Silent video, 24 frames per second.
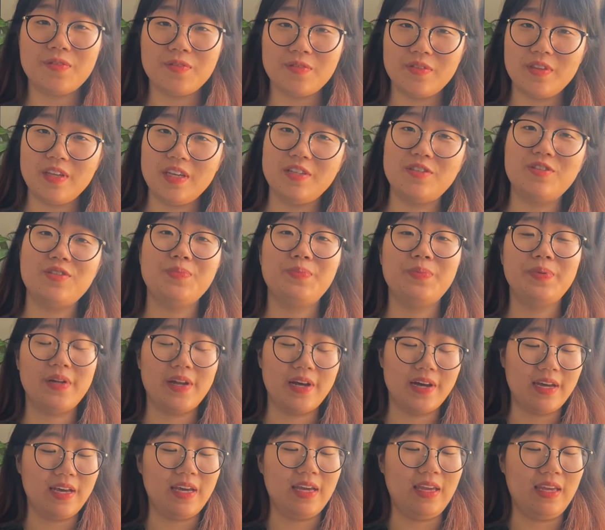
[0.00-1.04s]
need to
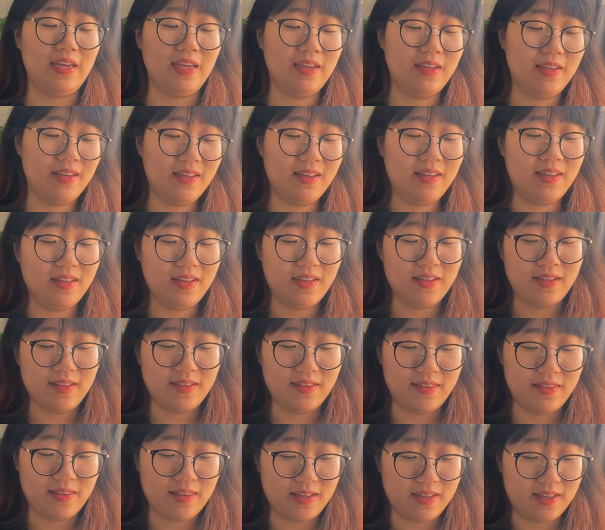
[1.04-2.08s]
ply
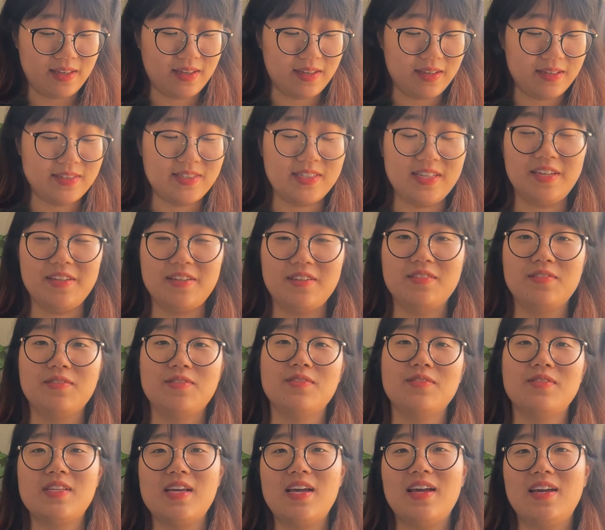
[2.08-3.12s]
the
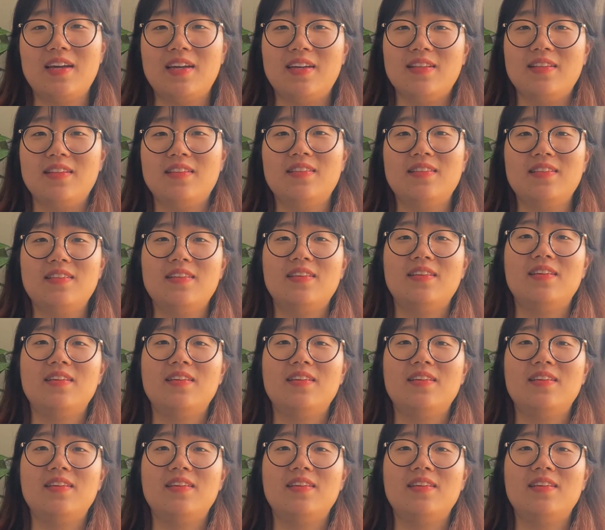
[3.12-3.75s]
singles and